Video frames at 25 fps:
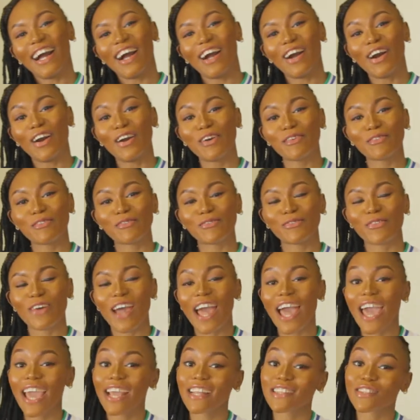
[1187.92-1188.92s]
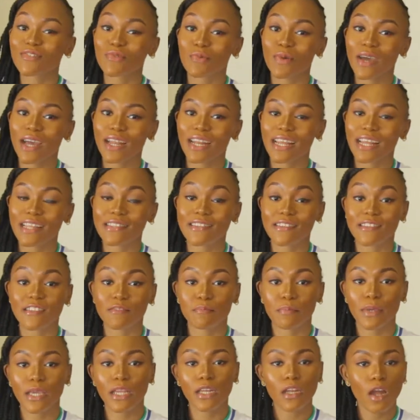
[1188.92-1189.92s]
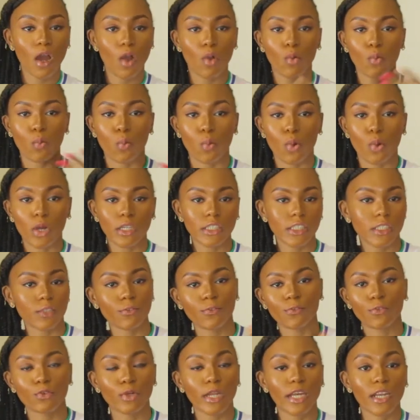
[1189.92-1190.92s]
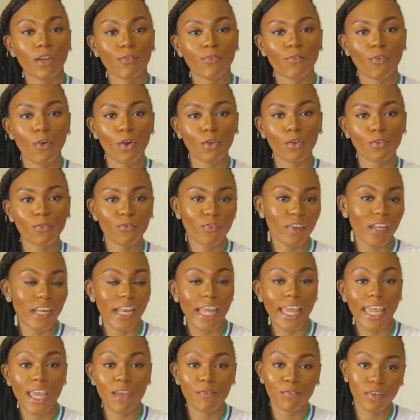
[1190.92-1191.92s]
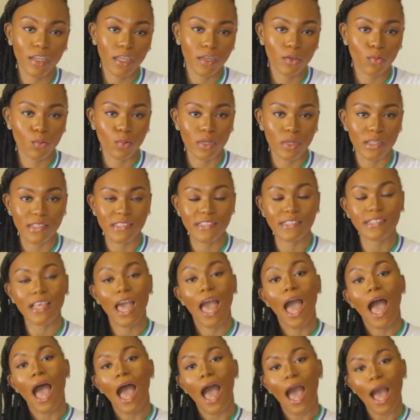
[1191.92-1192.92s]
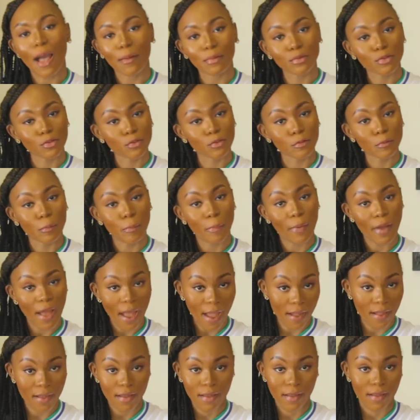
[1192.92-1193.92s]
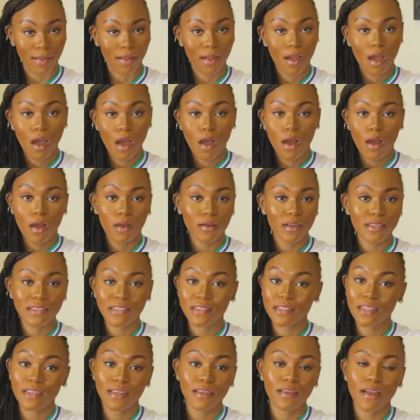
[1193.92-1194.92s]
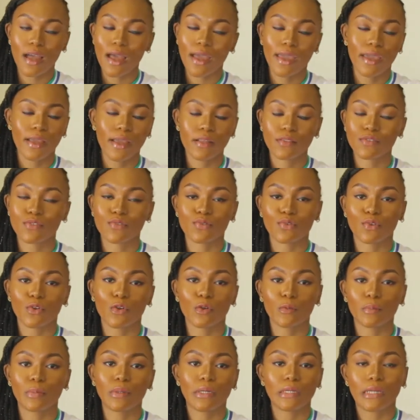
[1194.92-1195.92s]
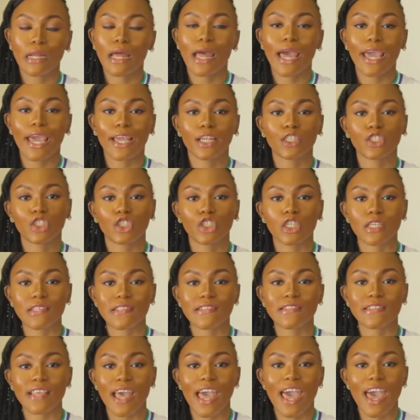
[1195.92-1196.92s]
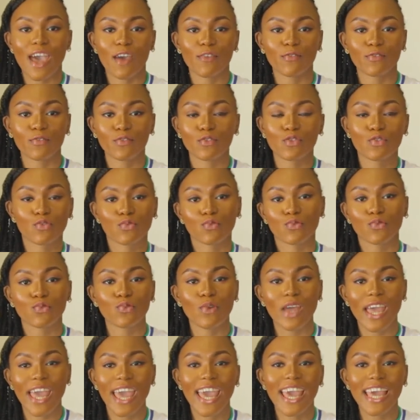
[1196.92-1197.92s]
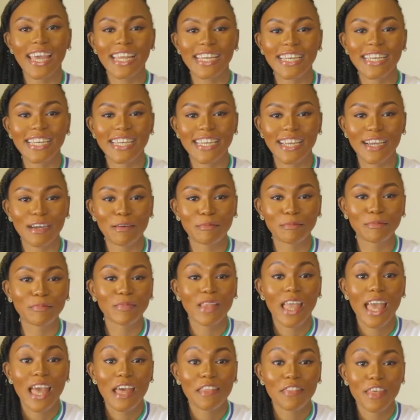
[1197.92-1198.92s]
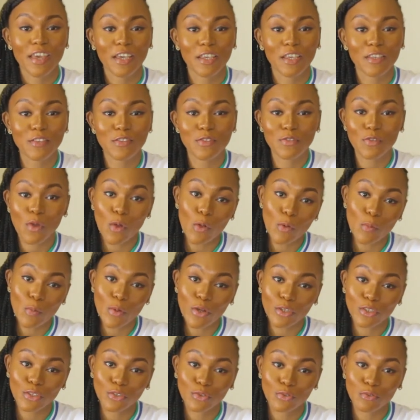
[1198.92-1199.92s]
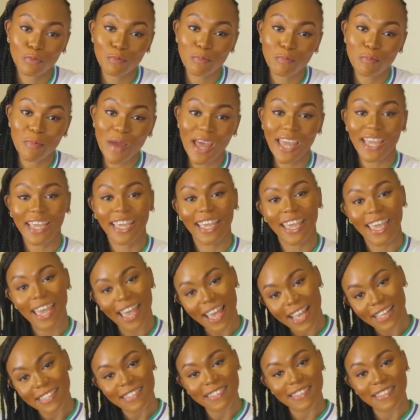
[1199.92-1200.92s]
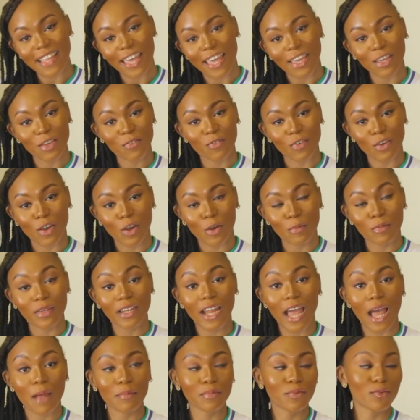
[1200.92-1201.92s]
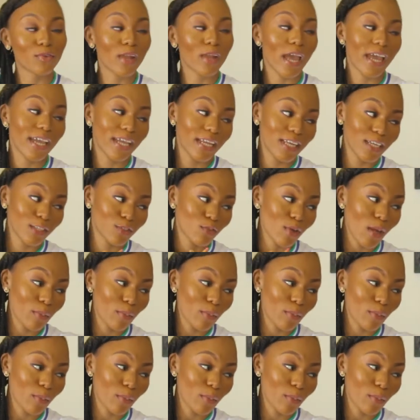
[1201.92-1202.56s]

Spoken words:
All right, well, it has been a wonderful and a fun-filled evening with Abdul Kpaka. Honestly, I hate to go, but I just have to. And thank you so much to my guests. Thank you for coming, Abdul. I really do